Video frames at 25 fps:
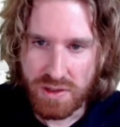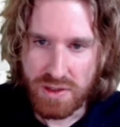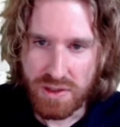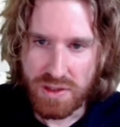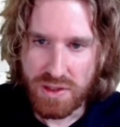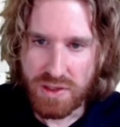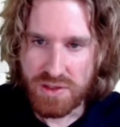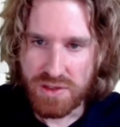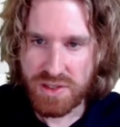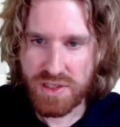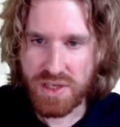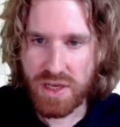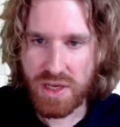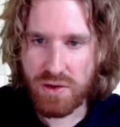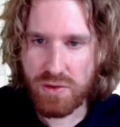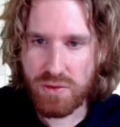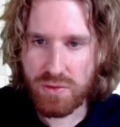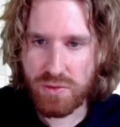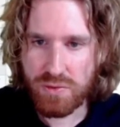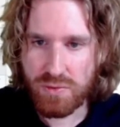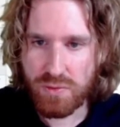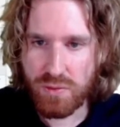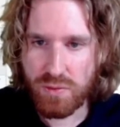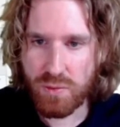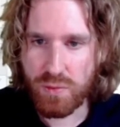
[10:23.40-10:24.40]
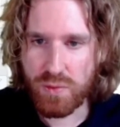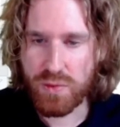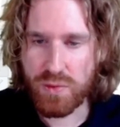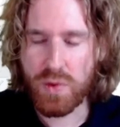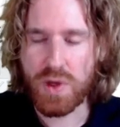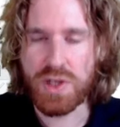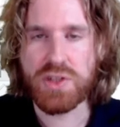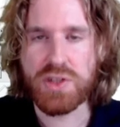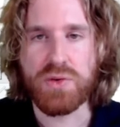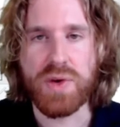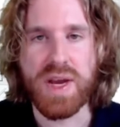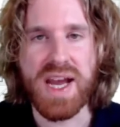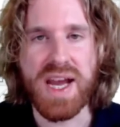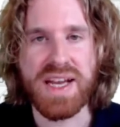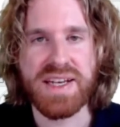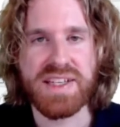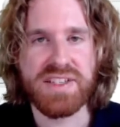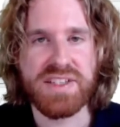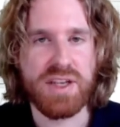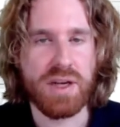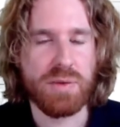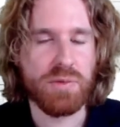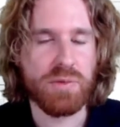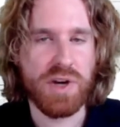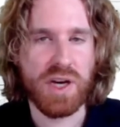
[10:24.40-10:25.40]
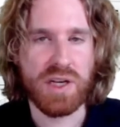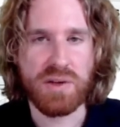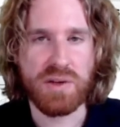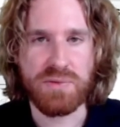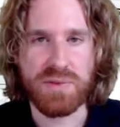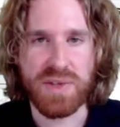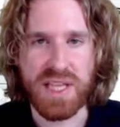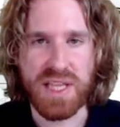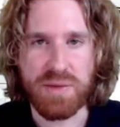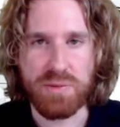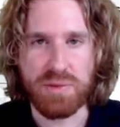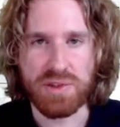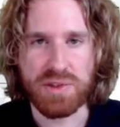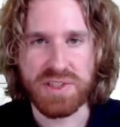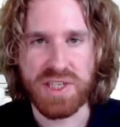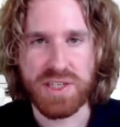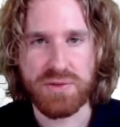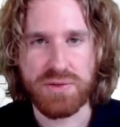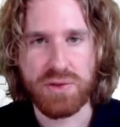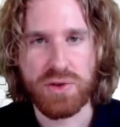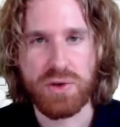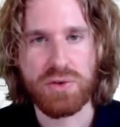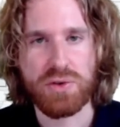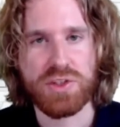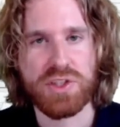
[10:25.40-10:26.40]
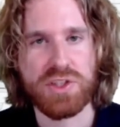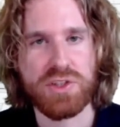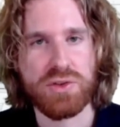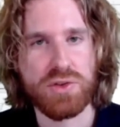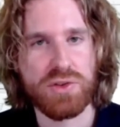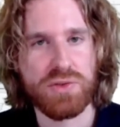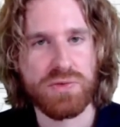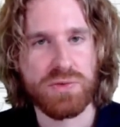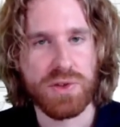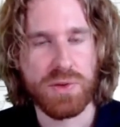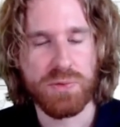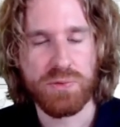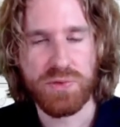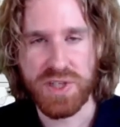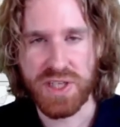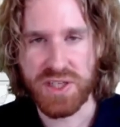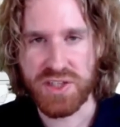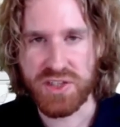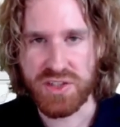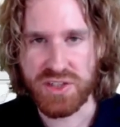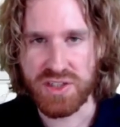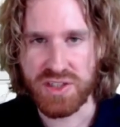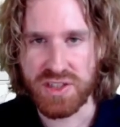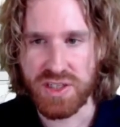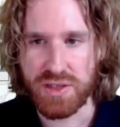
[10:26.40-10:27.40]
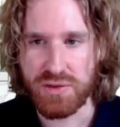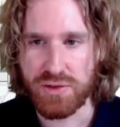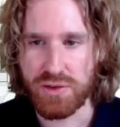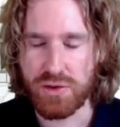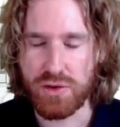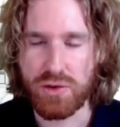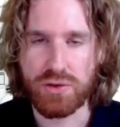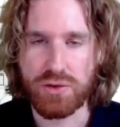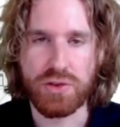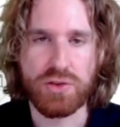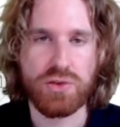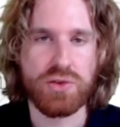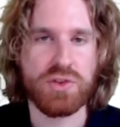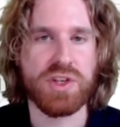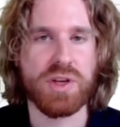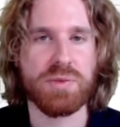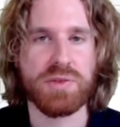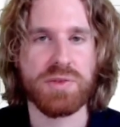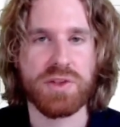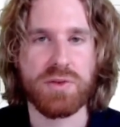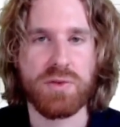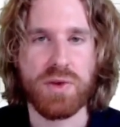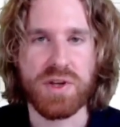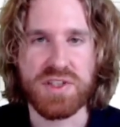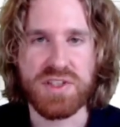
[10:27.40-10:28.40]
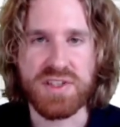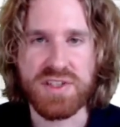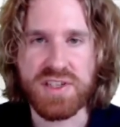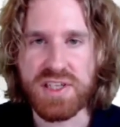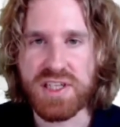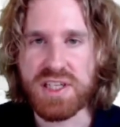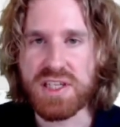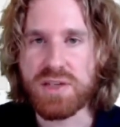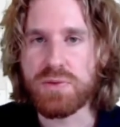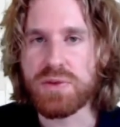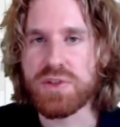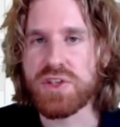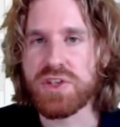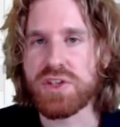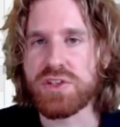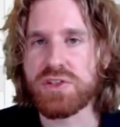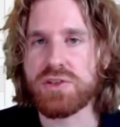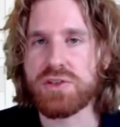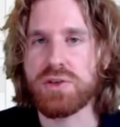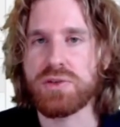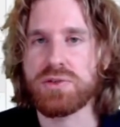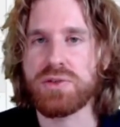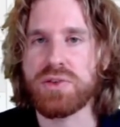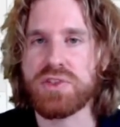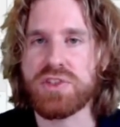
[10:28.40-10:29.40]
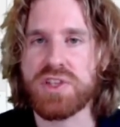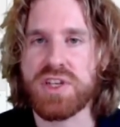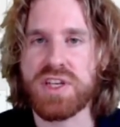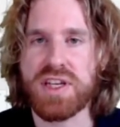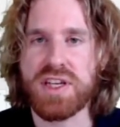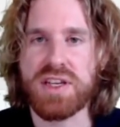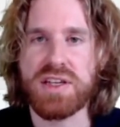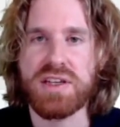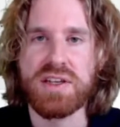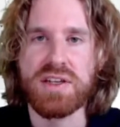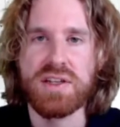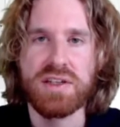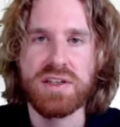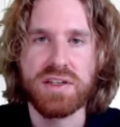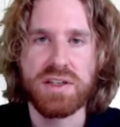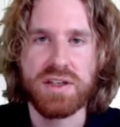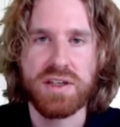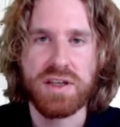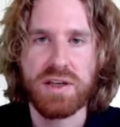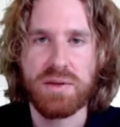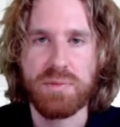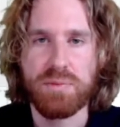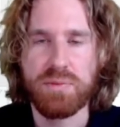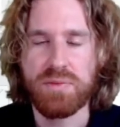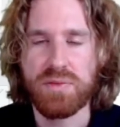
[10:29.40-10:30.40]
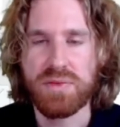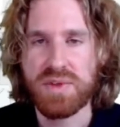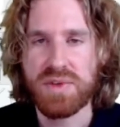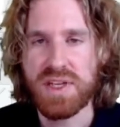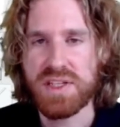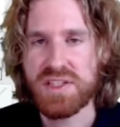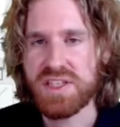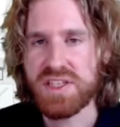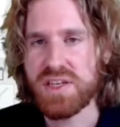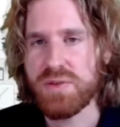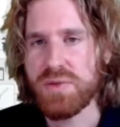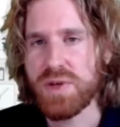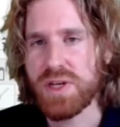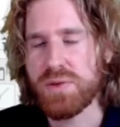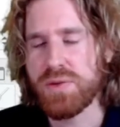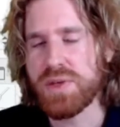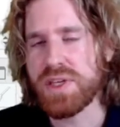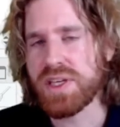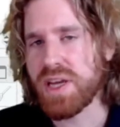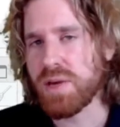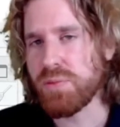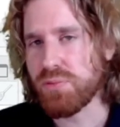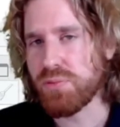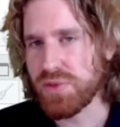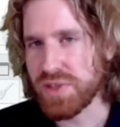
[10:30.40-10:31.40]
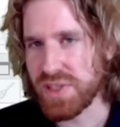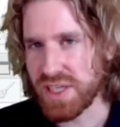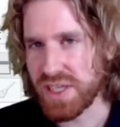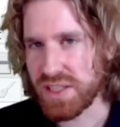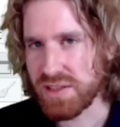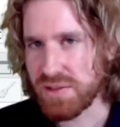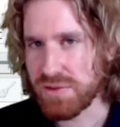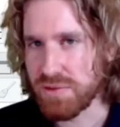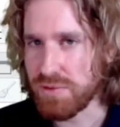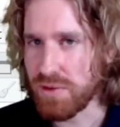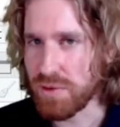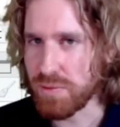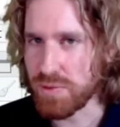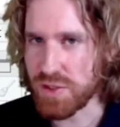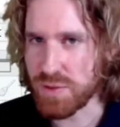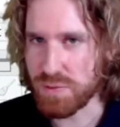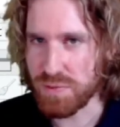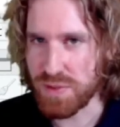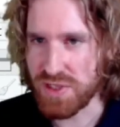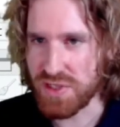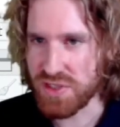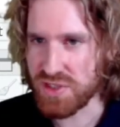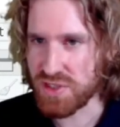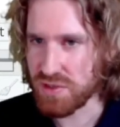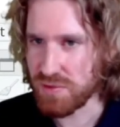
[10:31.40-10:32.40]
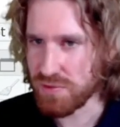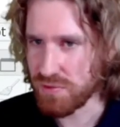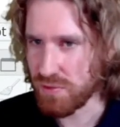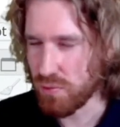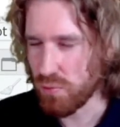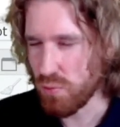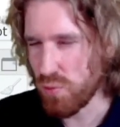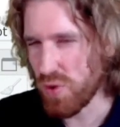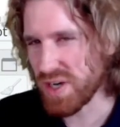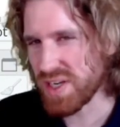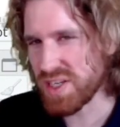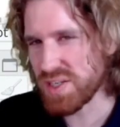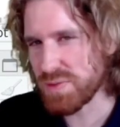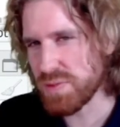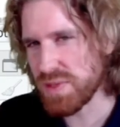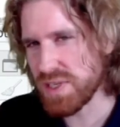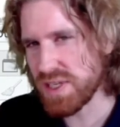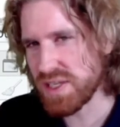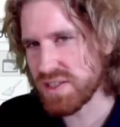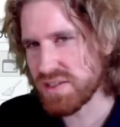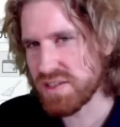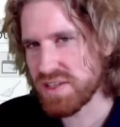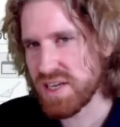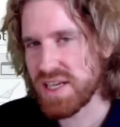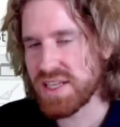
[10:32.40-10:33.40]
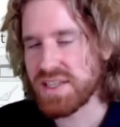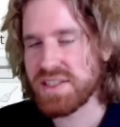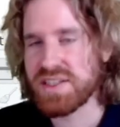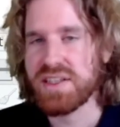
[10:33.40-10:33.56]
So now we want to add some kind of label that we're going to use for the prediction. And so we're going to do something quite silly. We're just going to say, let's see whether we can predict from a speech, from what is being said,